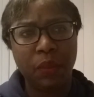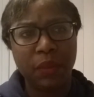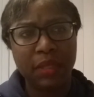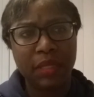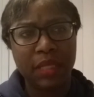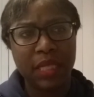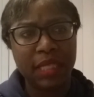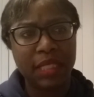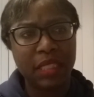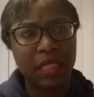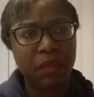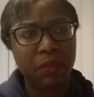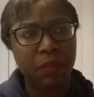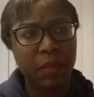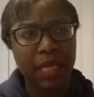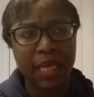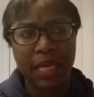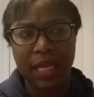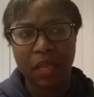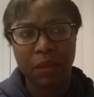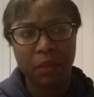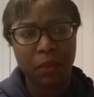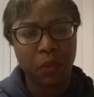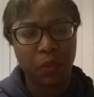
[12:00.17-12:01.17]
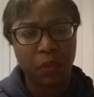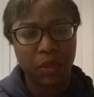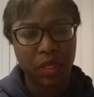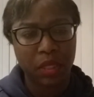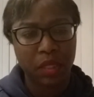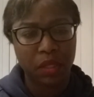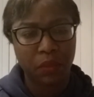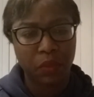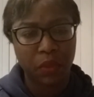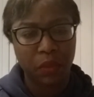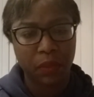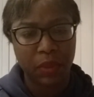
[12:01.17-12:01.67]
was next to me. I can't remember what the
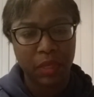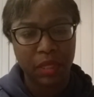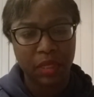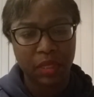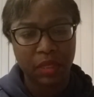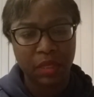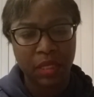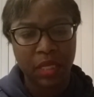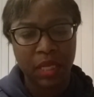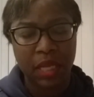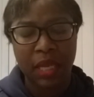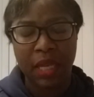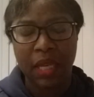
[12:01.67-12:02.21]
other one was.